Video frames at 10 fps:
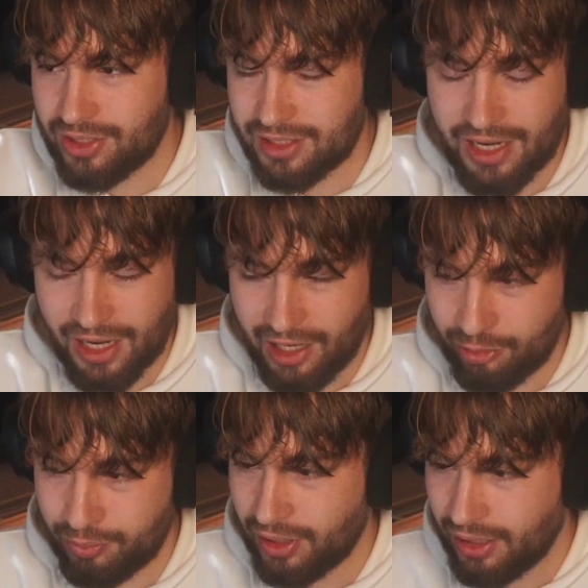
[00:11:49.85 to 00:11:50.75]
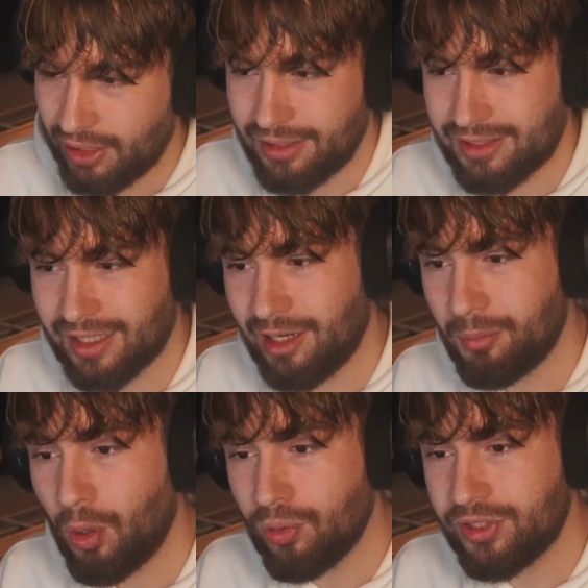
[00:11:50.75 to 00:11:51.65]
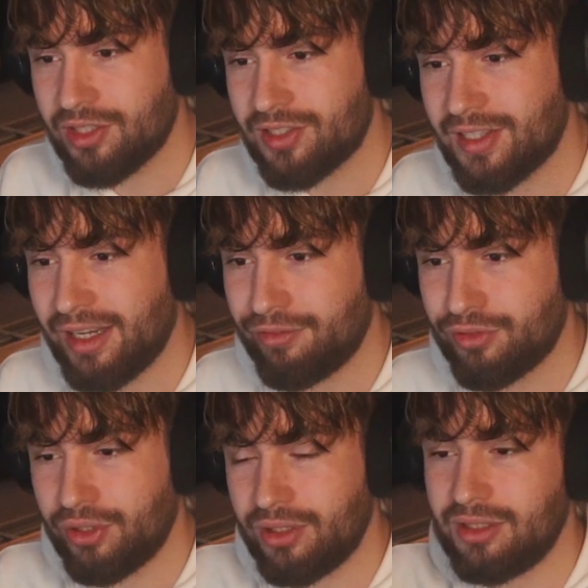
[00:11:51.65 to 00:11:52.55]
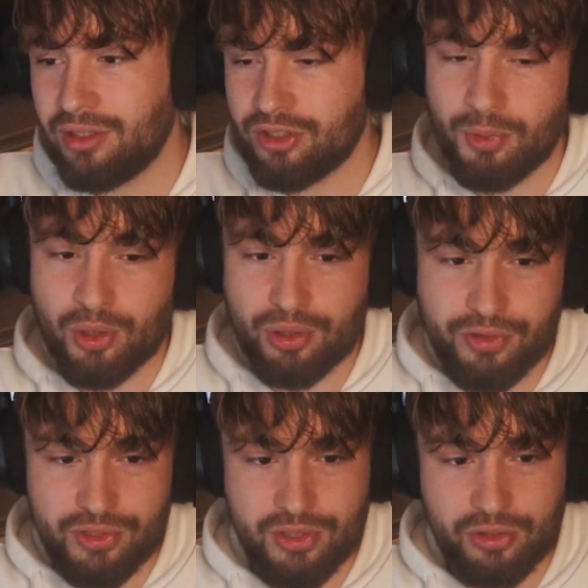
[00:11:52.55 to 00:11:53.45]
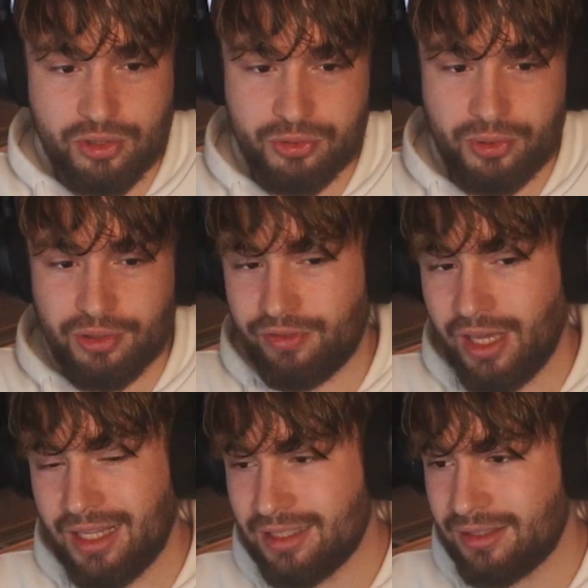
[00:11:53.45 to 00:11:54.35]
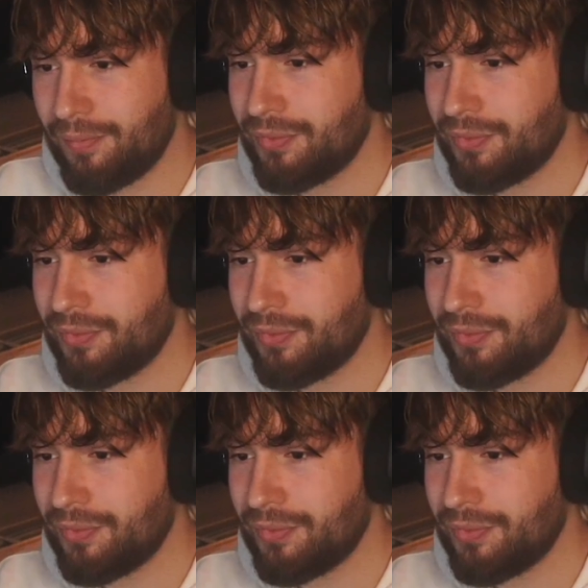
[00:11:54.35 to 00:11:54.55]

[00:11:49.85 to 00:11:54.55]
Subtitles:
It can help holding the side after the smoke of your second controller faded.